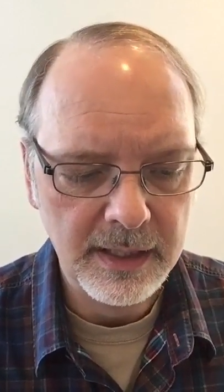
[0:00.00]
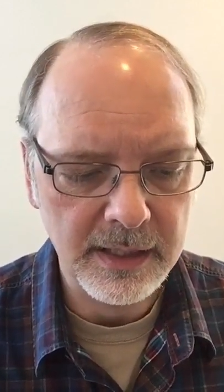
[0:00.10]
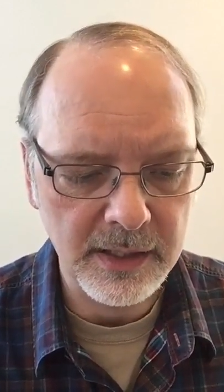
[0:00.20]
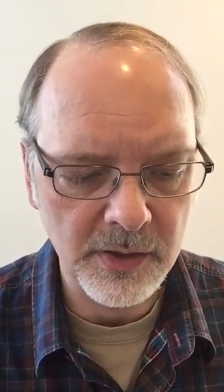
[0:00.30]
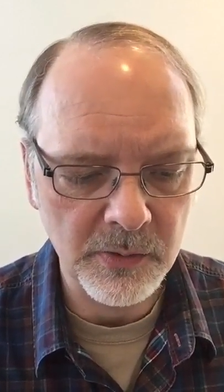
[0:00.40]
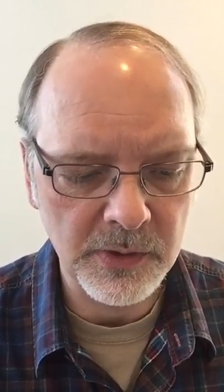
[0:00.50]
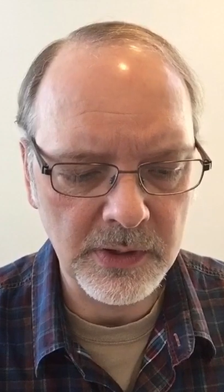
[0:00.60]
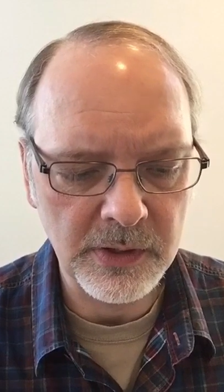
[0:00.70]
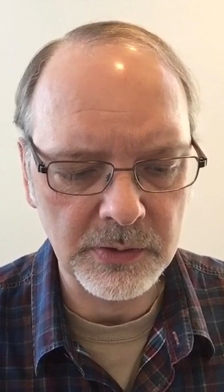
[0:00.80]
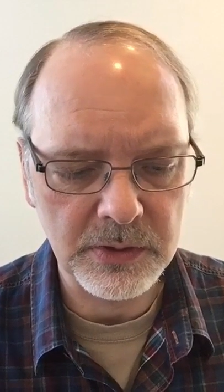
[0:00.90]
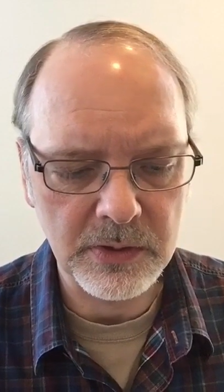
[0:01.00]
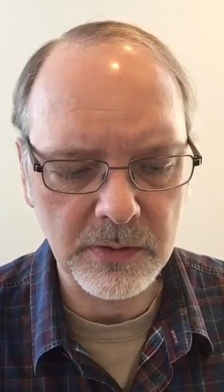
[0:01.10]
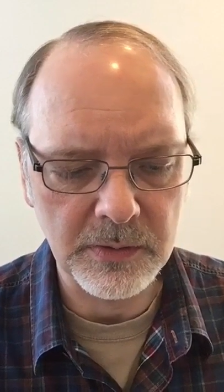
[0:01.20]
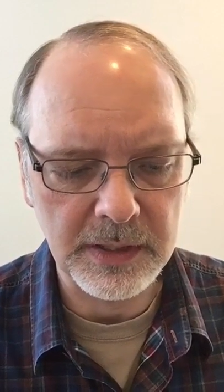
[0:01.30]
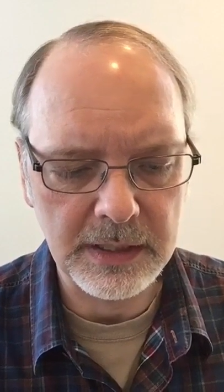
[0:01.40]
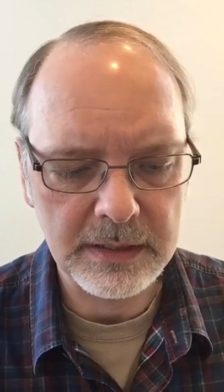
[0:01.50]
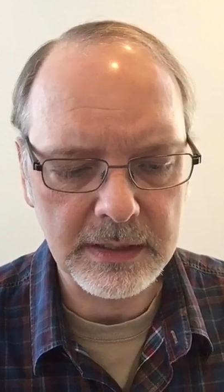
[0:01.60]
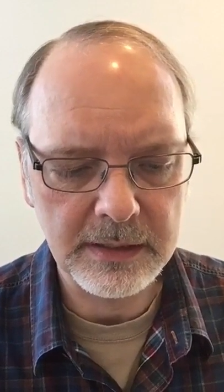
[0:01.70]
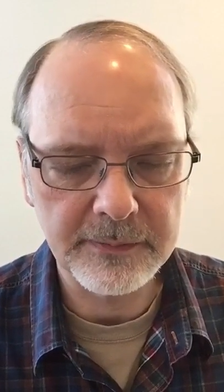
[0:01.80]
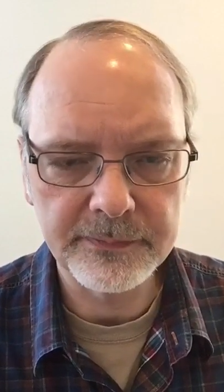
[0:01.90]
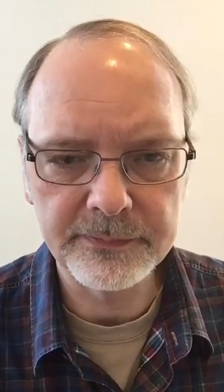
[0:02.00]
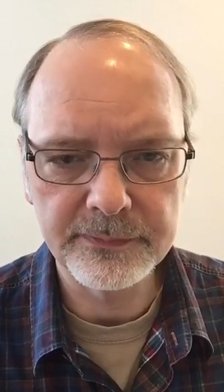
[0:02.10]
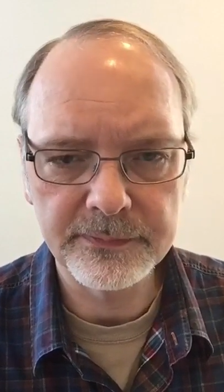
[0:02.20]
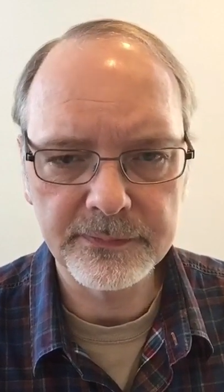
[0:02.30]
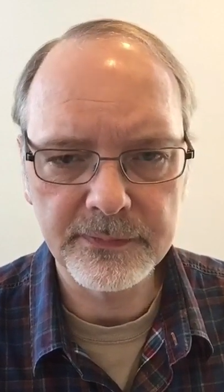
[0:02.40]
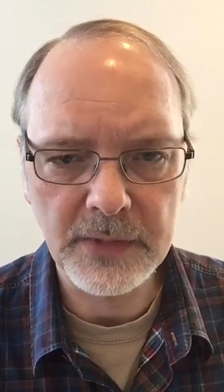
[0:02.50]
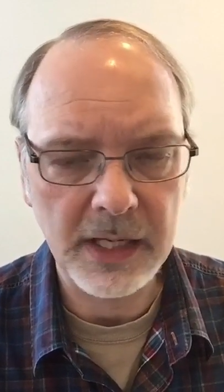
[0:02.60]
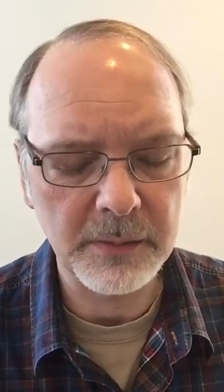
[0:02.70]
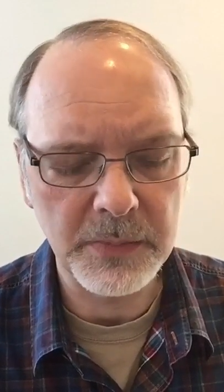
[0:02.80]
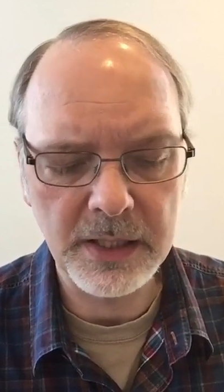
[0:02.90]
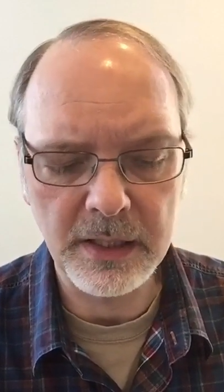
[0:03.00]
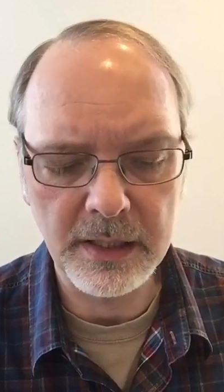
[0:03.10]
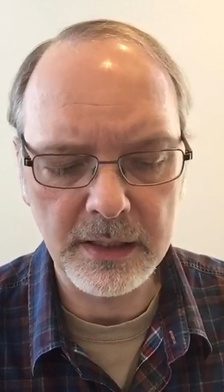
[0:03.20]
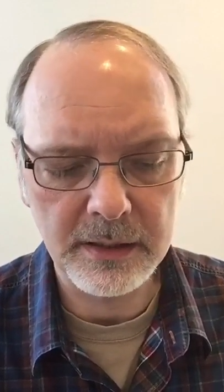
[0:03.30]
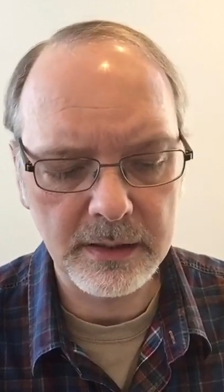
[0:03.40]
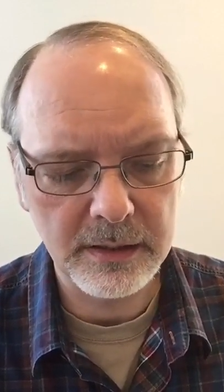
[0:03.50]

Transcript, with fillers: Another one of those stories. He'd been there.